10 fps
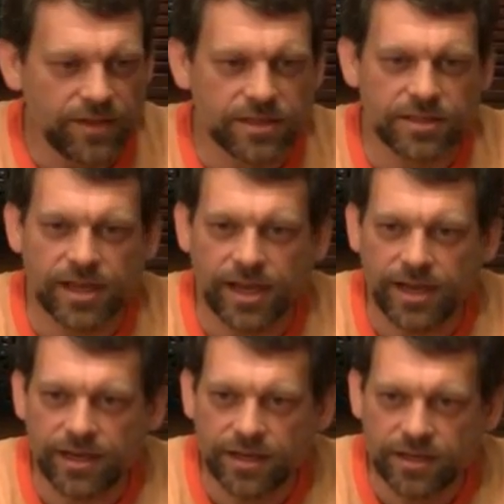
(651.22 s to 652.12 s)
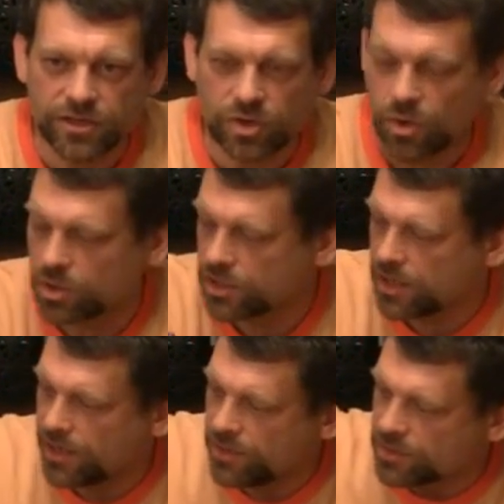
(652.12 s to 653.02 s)
This is a torch
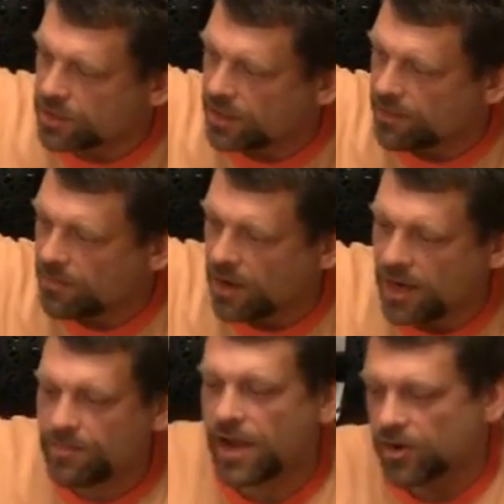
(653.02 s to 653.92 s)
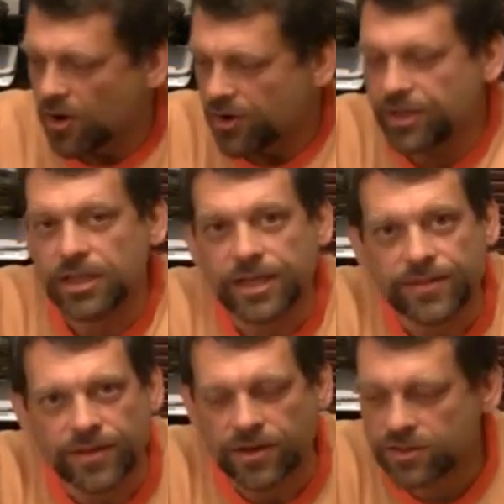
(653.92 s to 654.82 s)
that I use to light mine. Mine are already
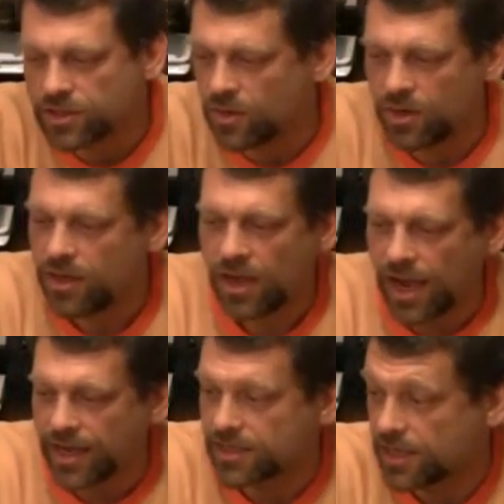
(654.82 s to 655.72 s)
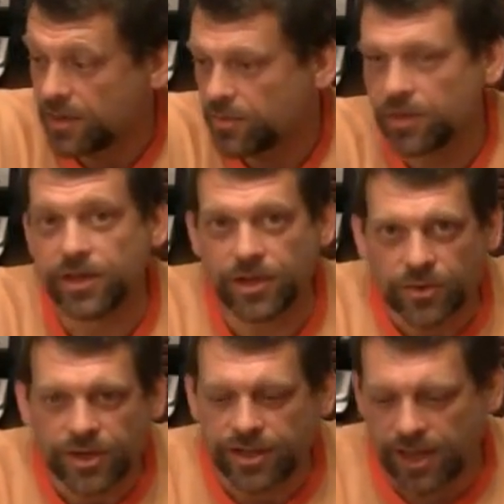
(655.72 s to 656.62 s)
lit though, so I guess I really
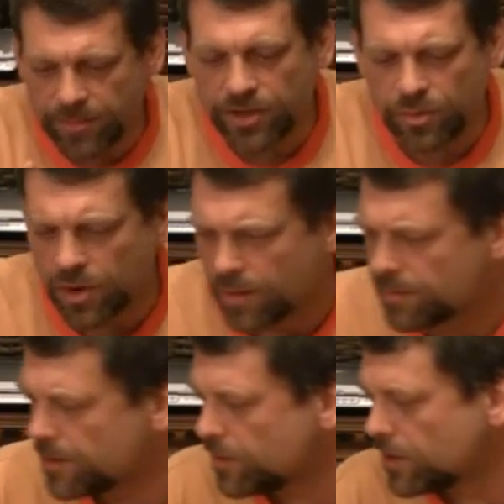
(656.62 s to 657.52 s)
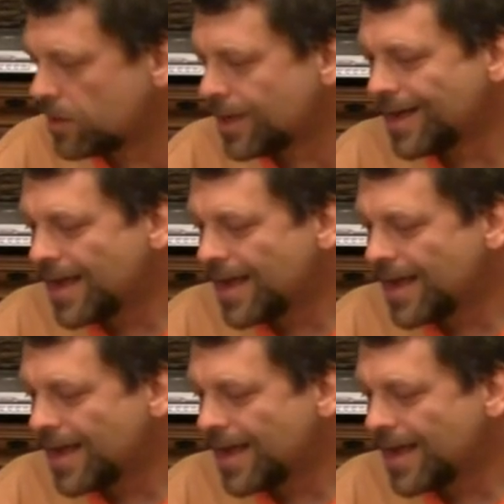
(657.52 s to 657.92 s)
don't need that, but you probably will.